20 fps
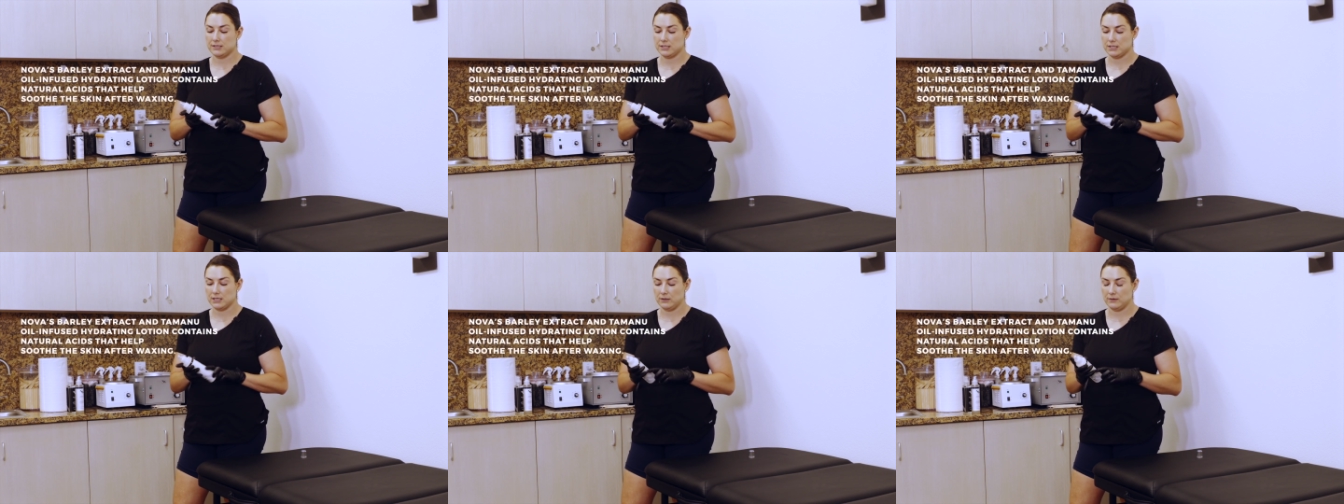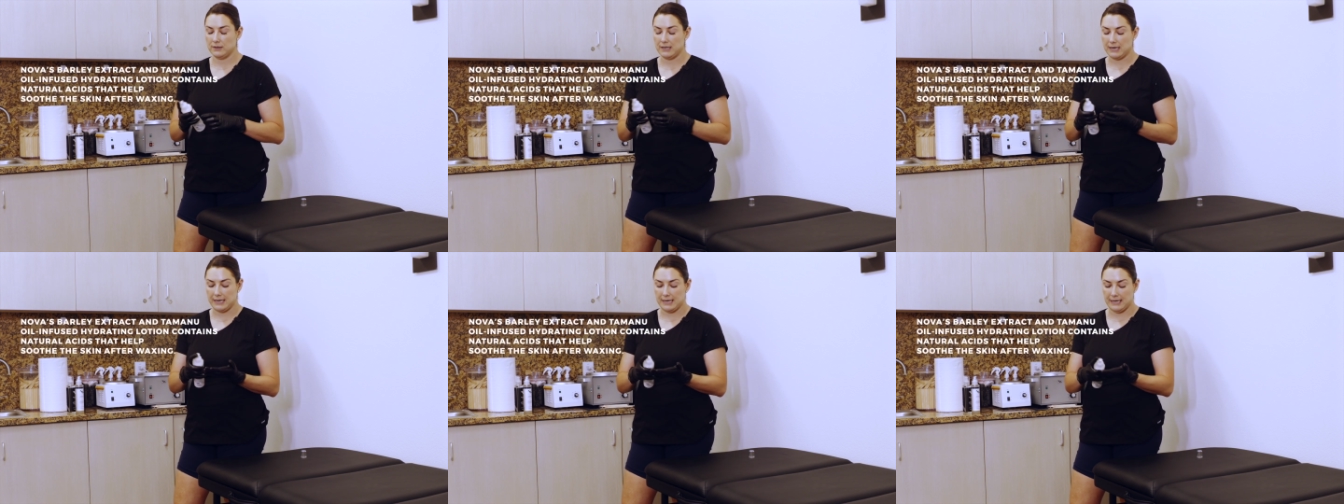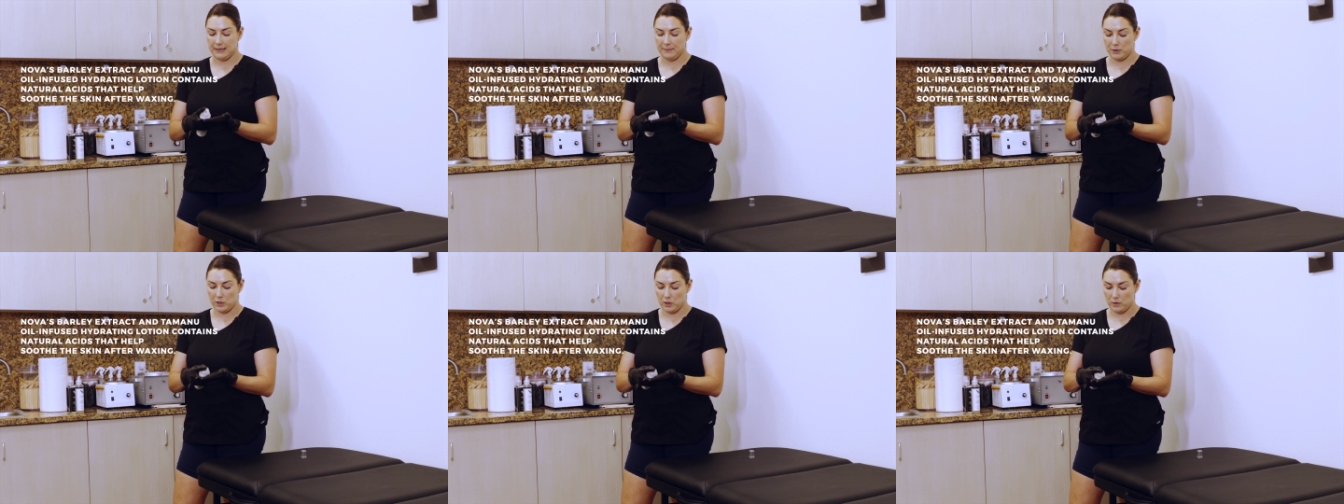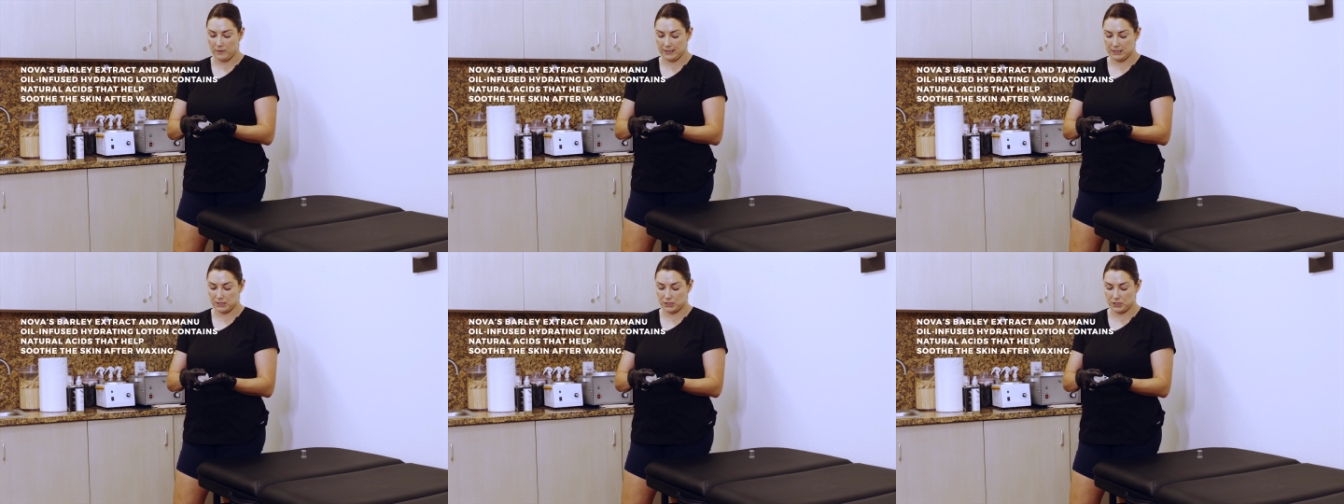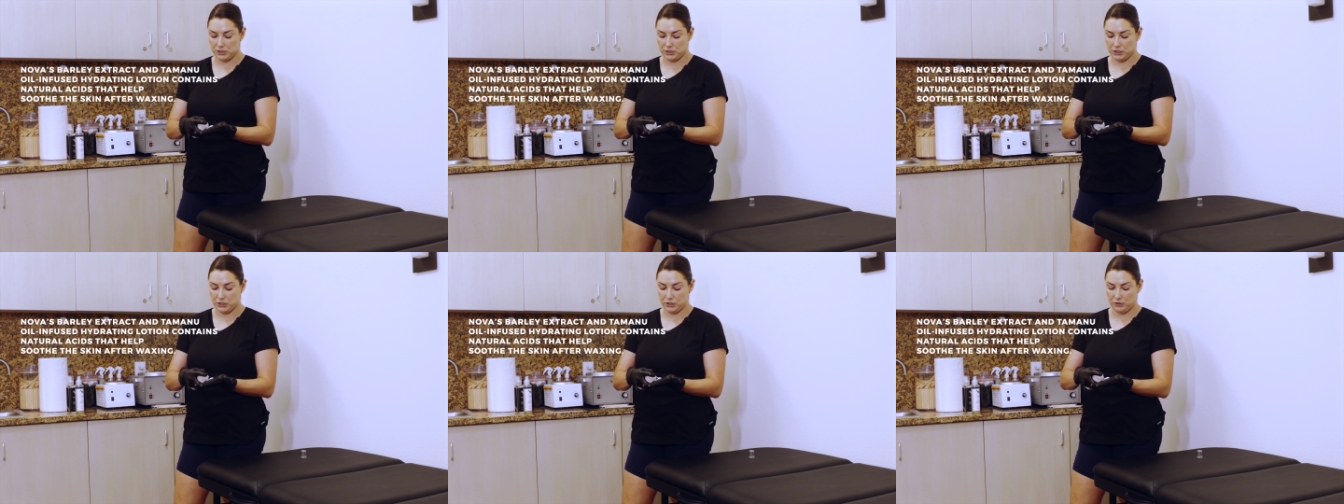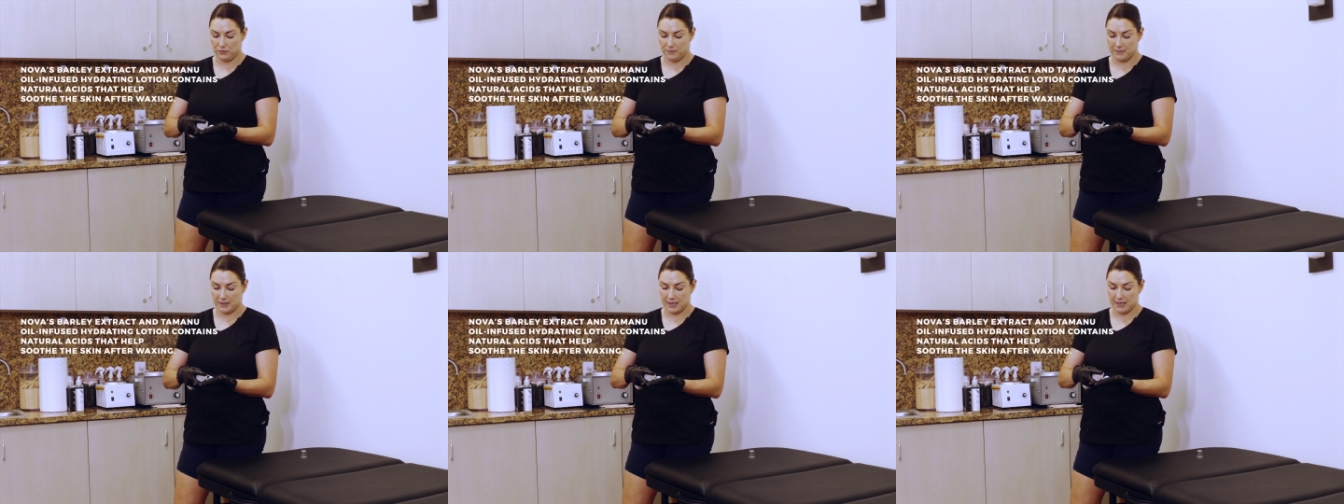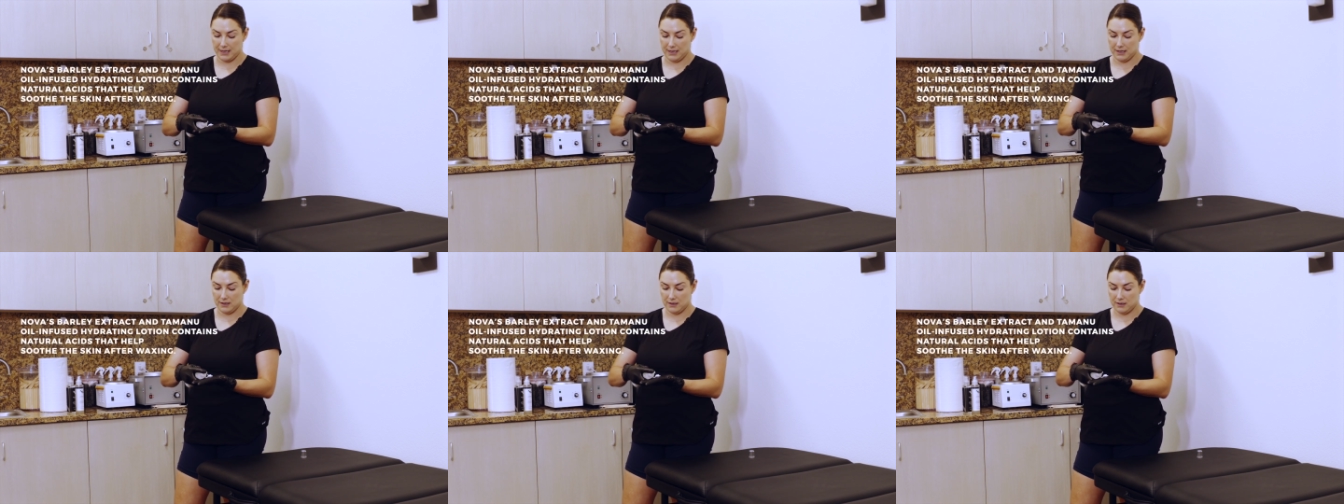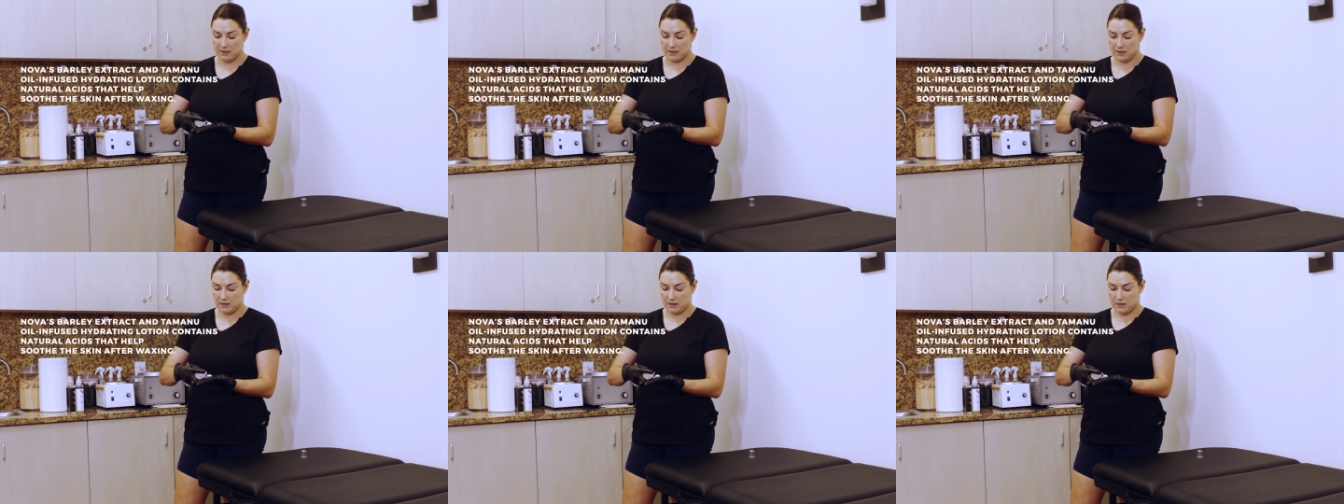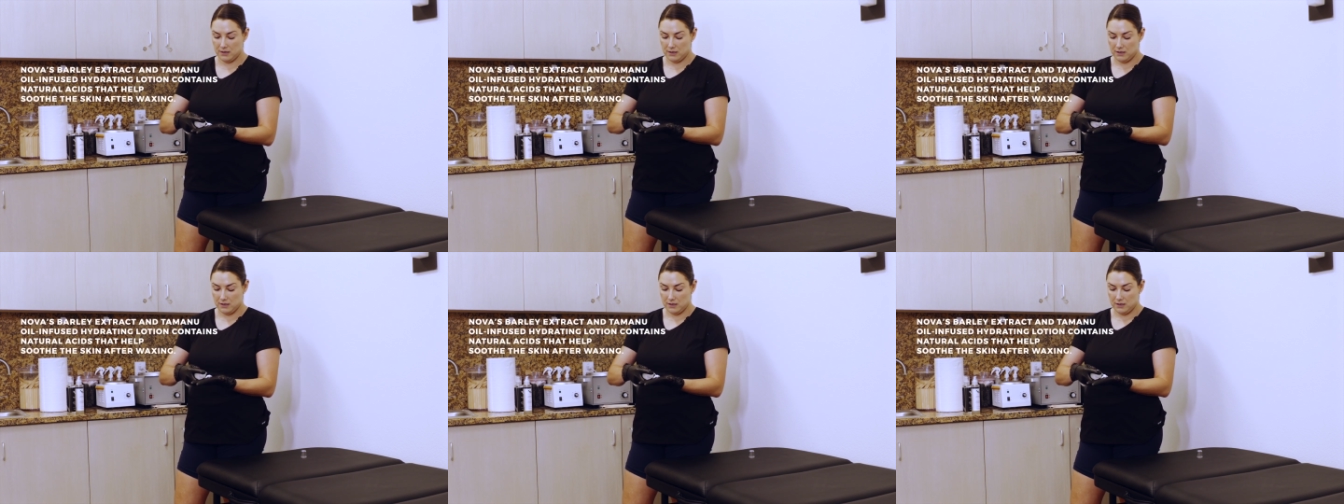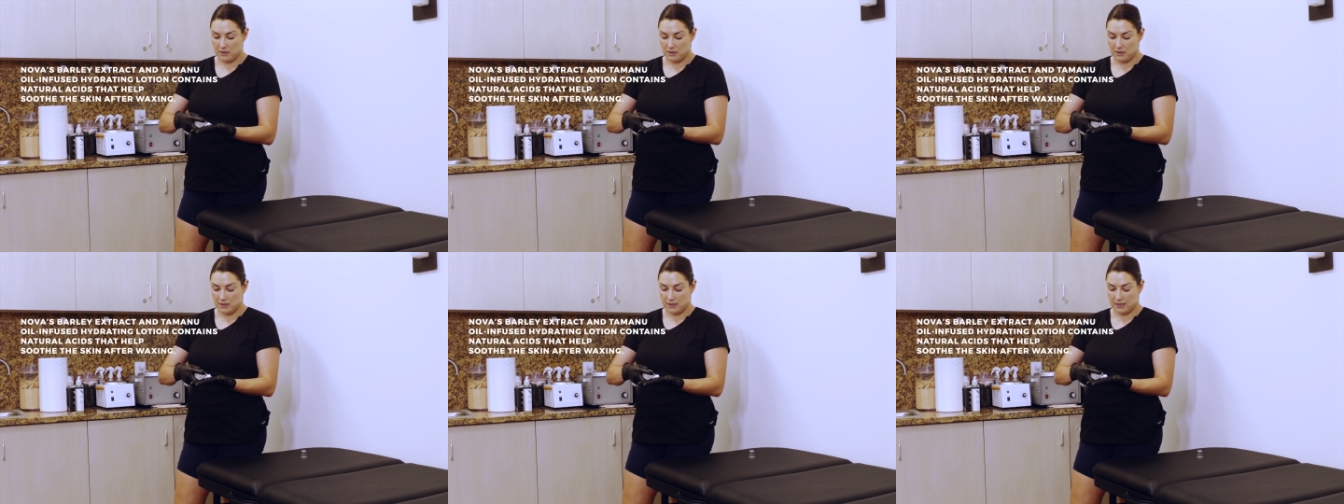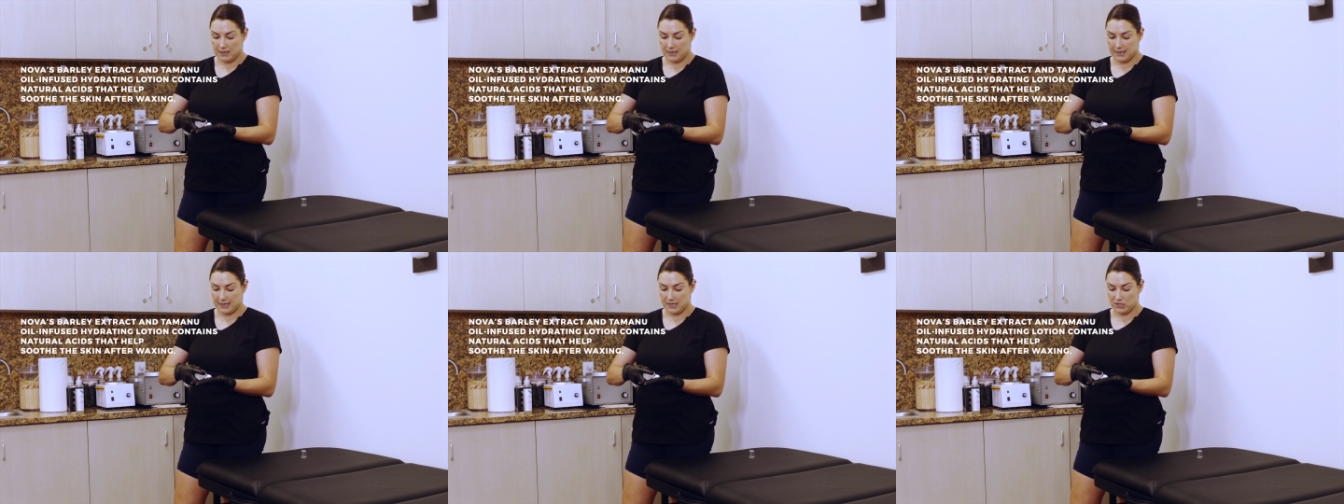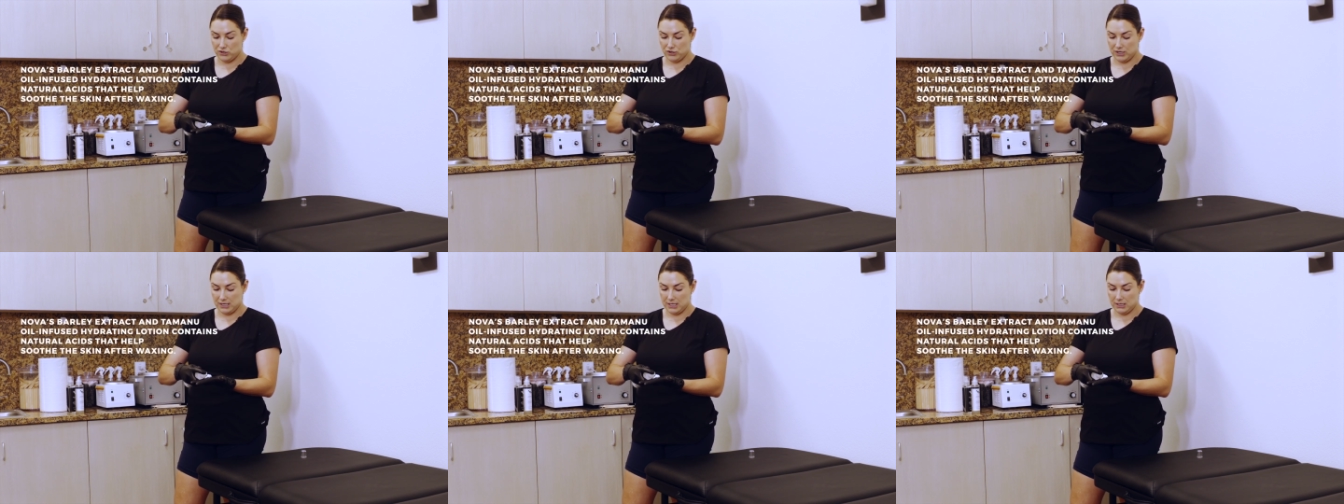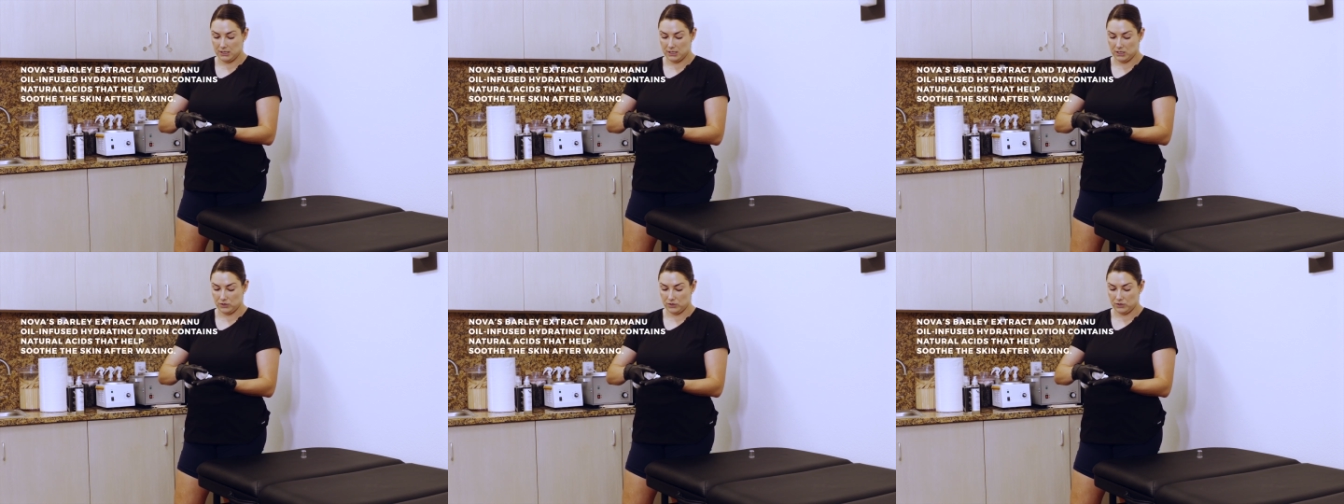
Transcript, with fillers: So I am going to do my hydrating